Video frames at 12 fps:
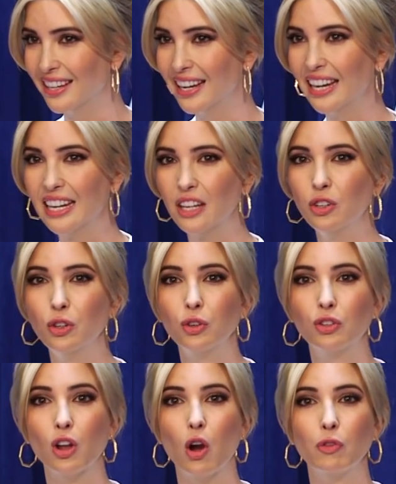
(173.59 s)
he can do
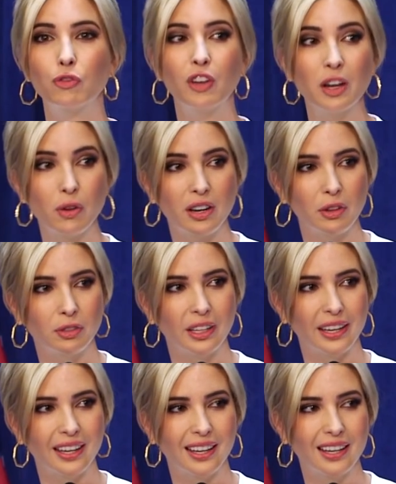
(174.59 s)
so
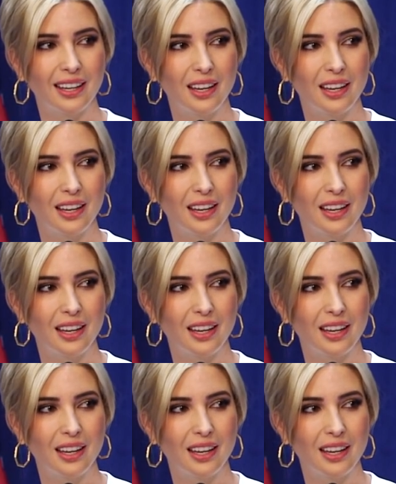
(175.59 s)
figuratively,